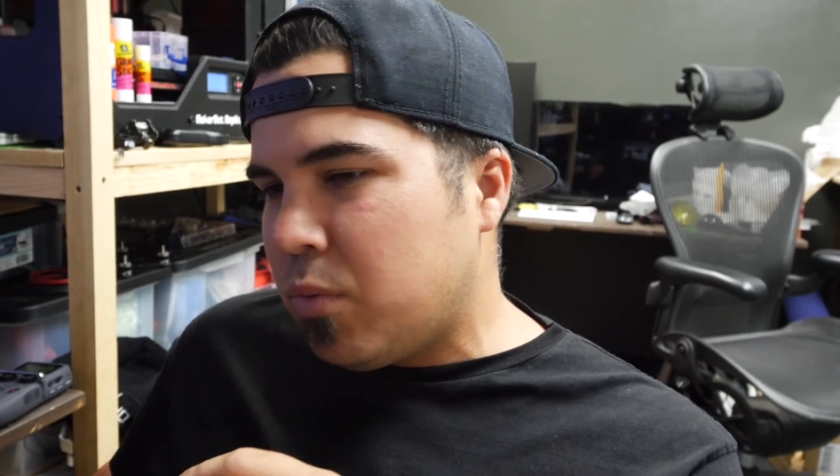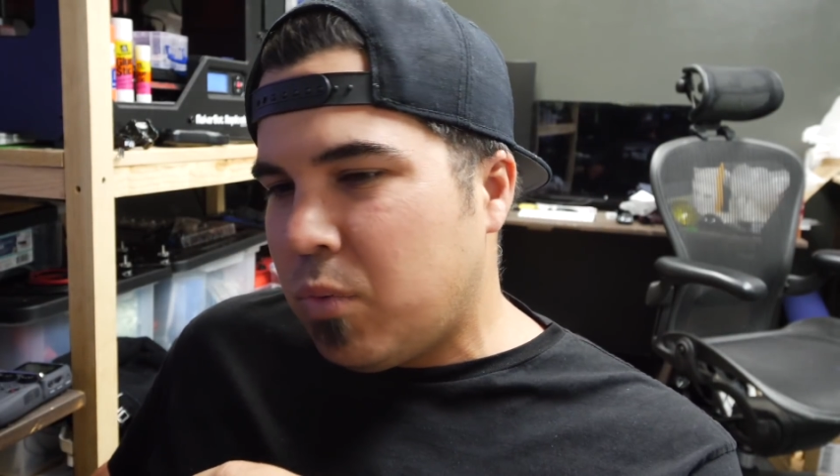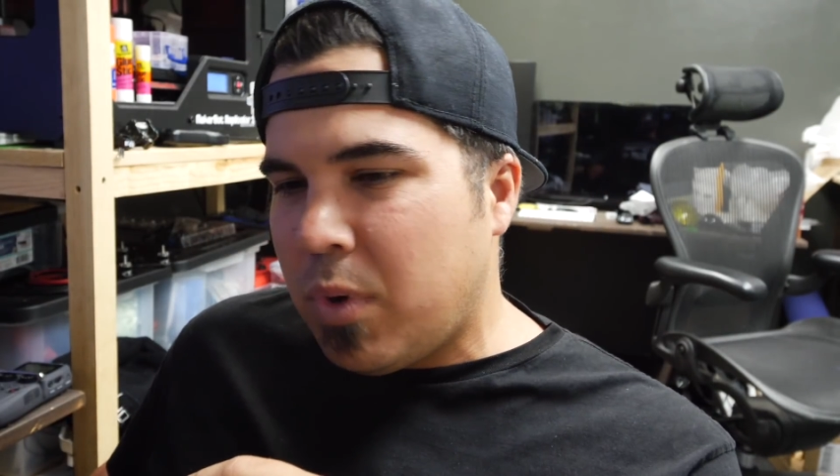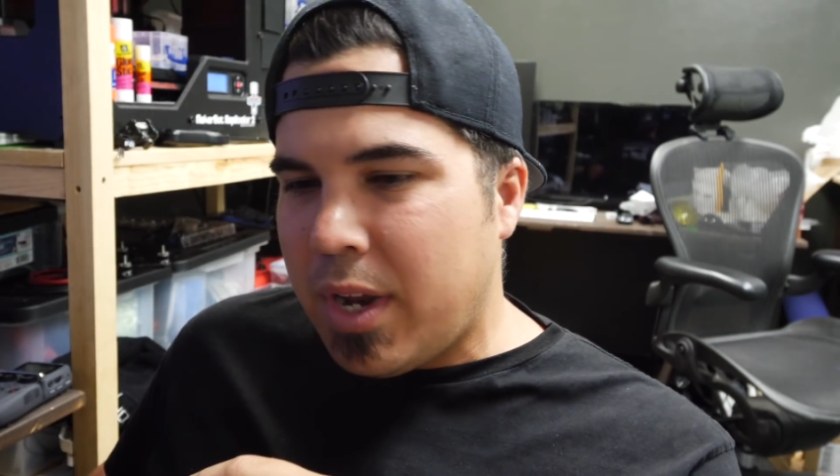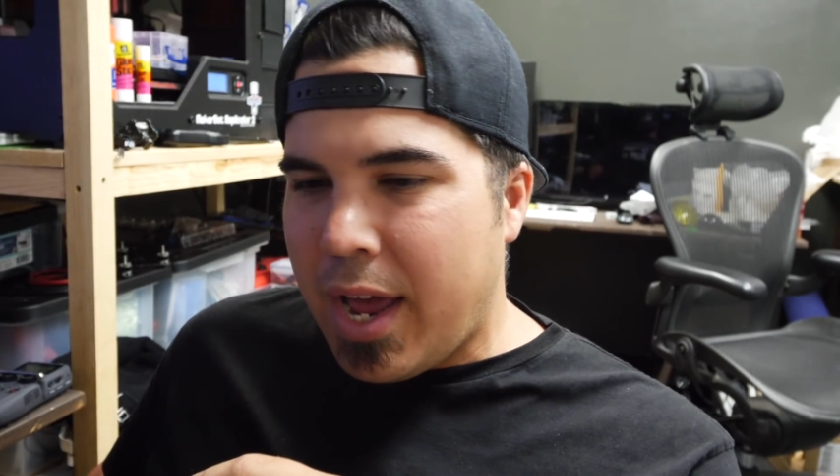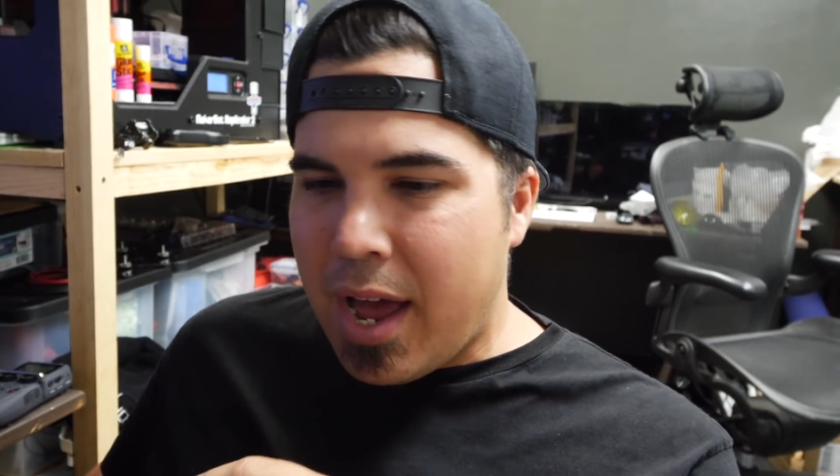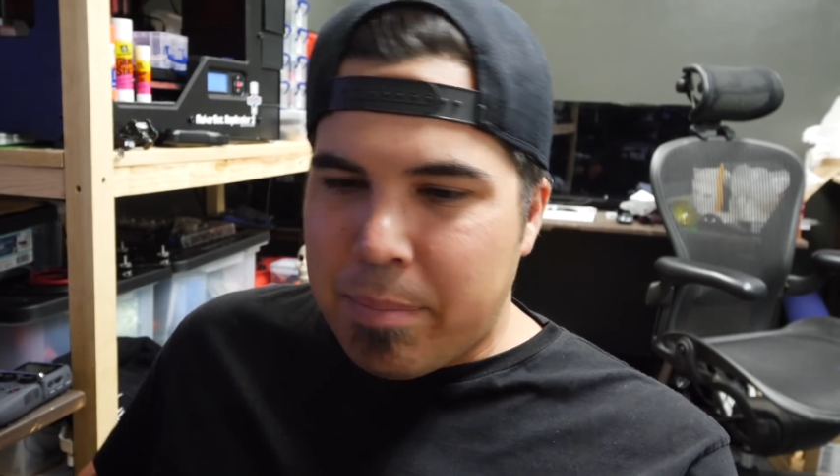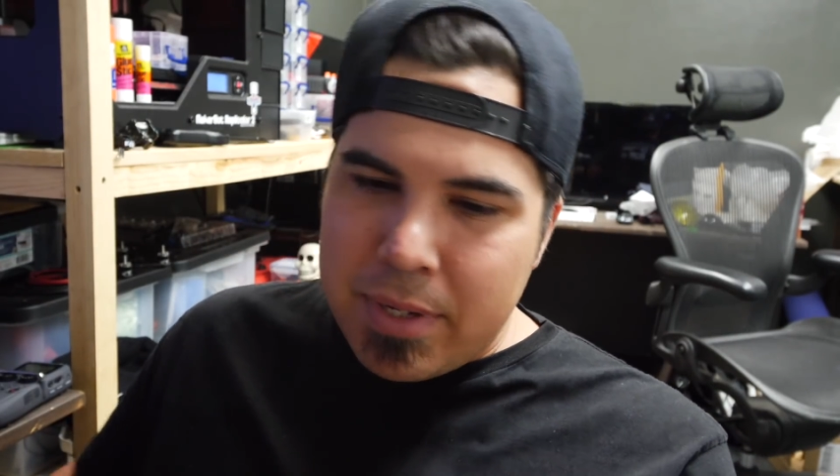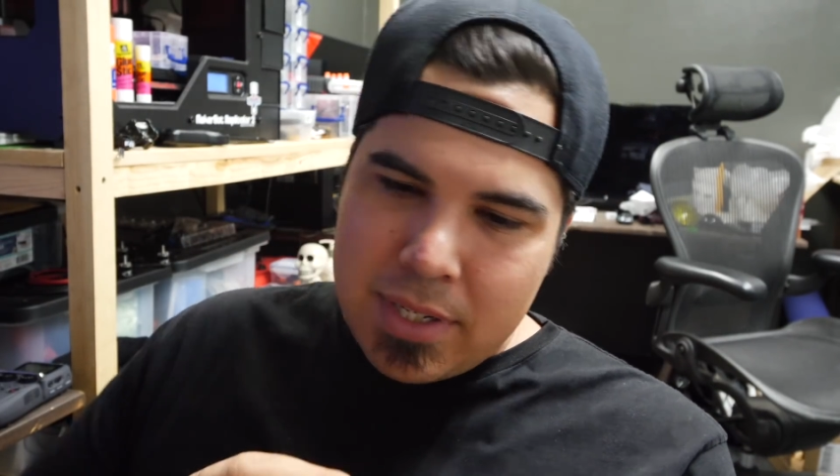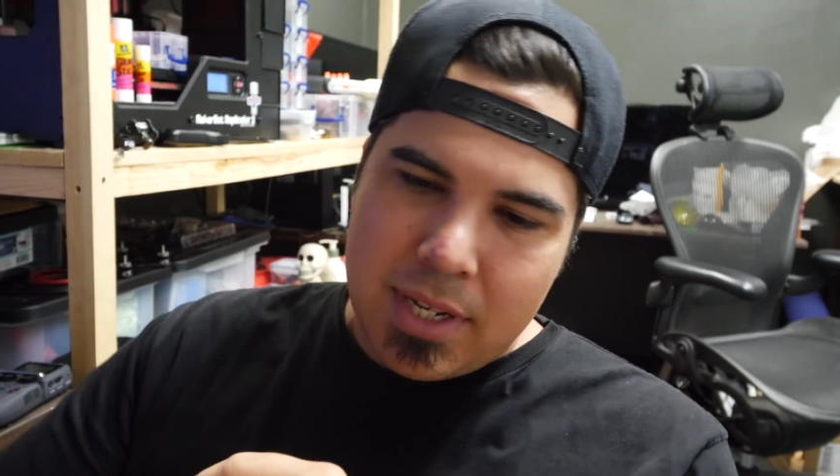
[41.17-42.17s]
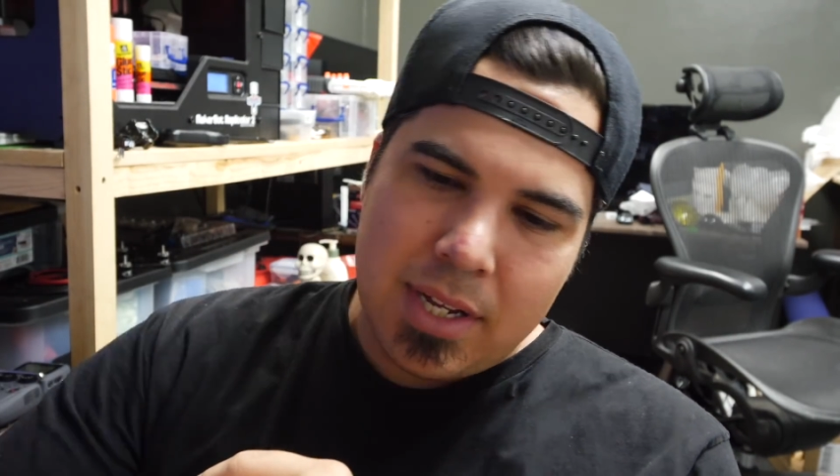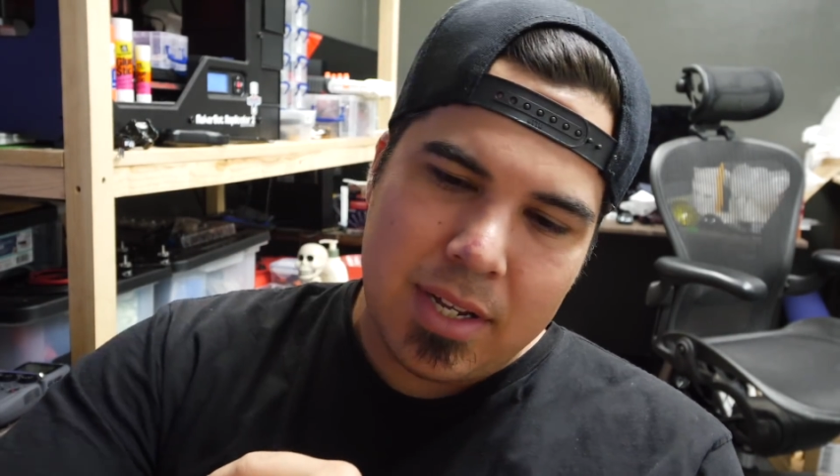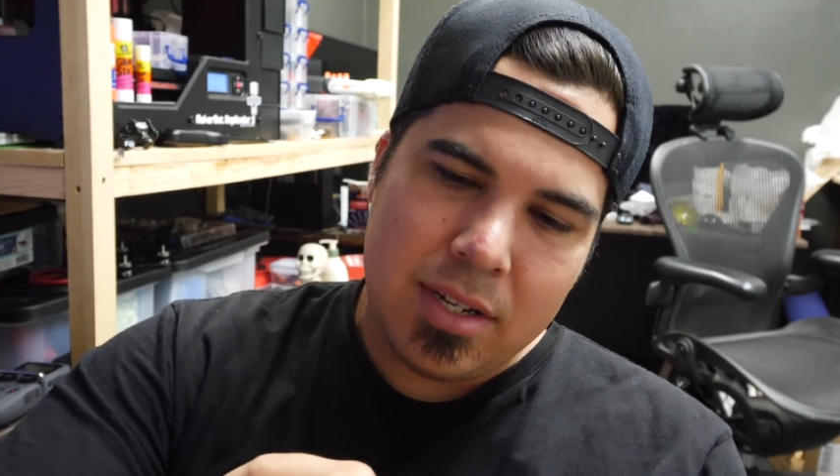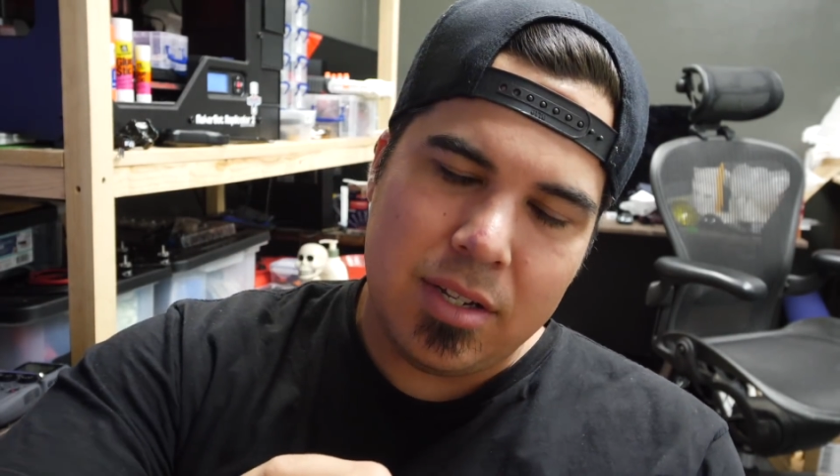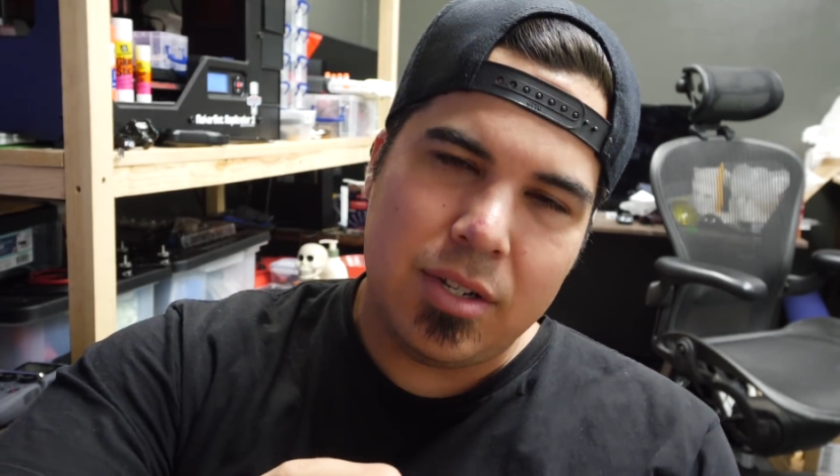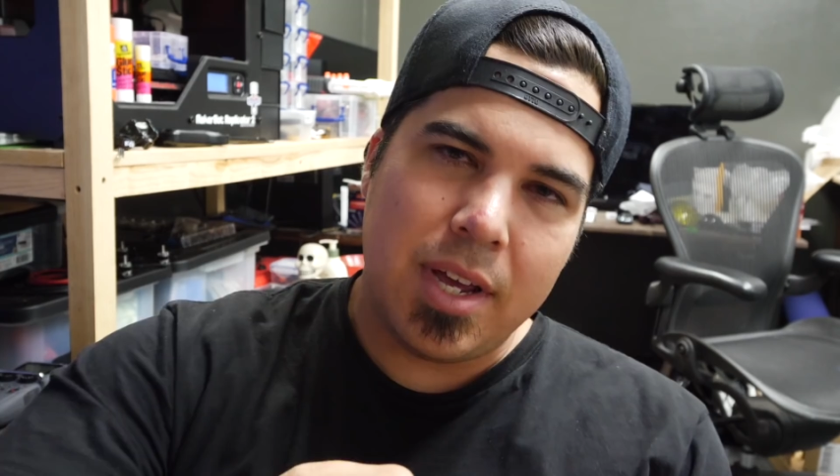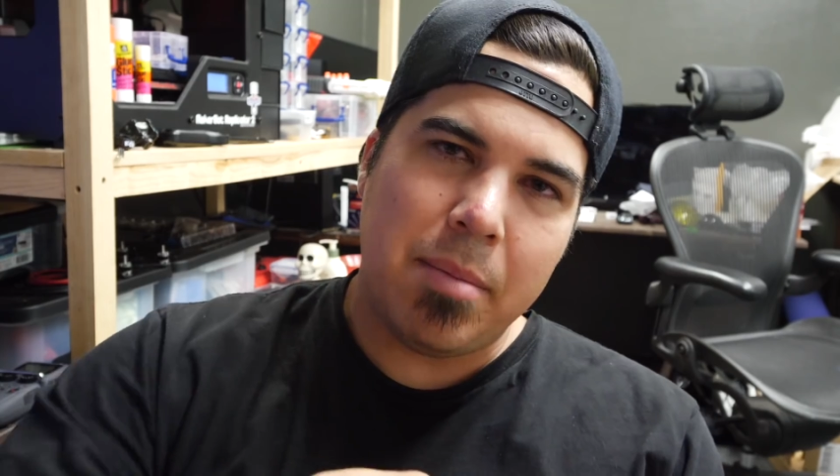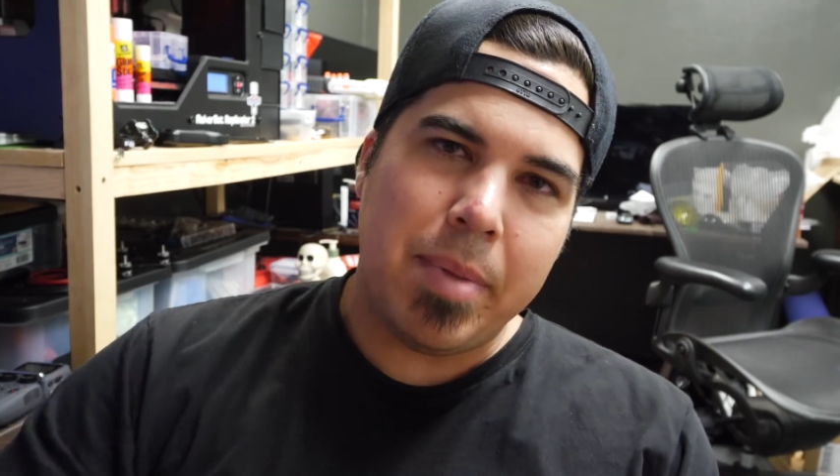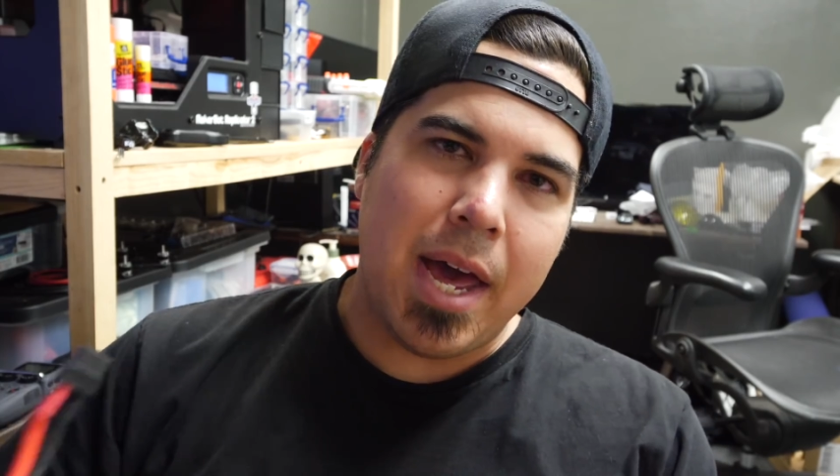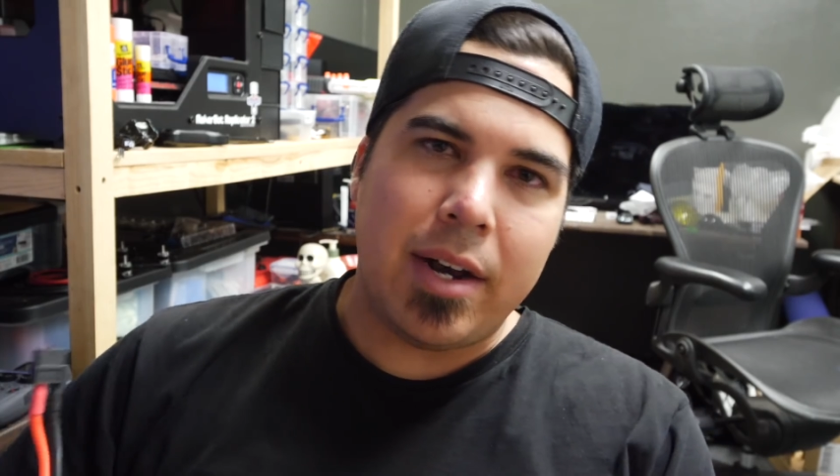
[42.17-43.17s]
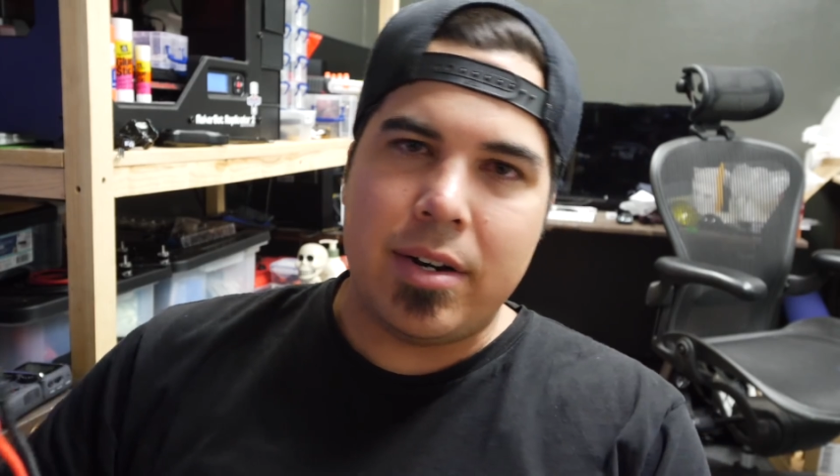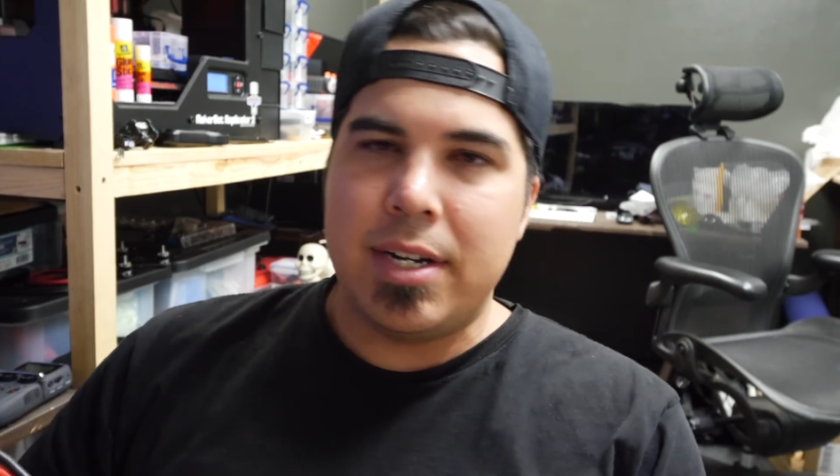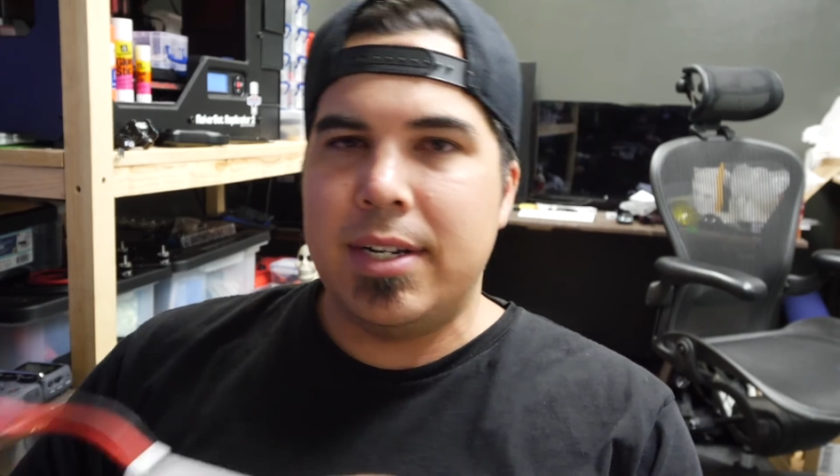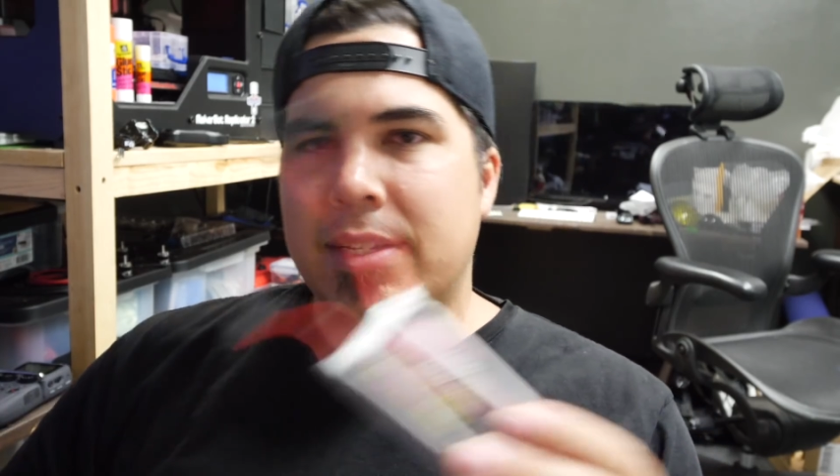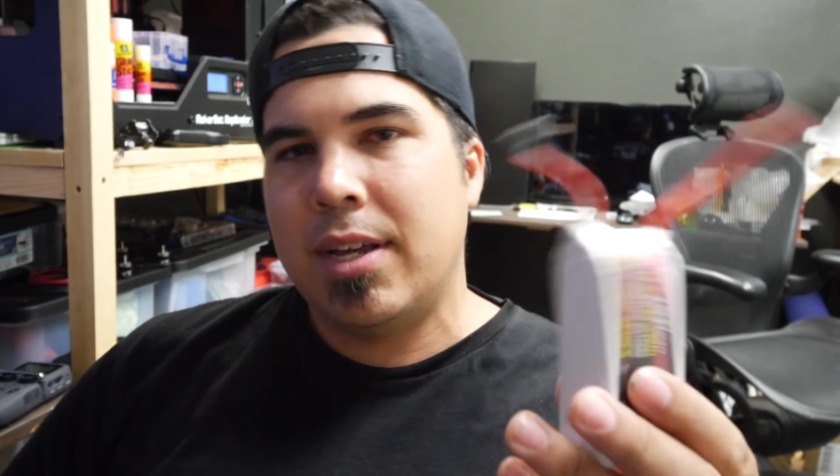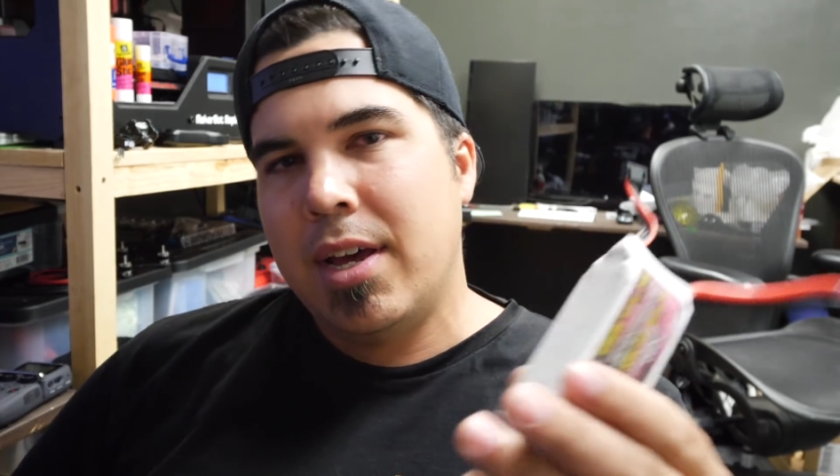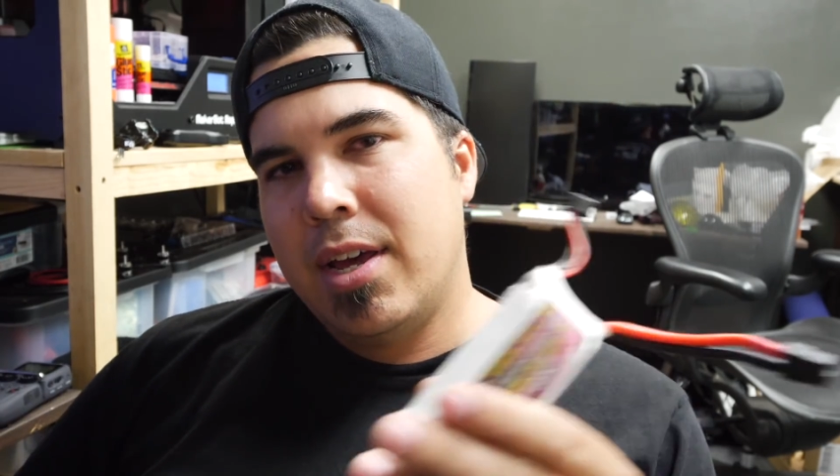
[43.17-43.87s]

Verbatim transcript: what happens is you get batteries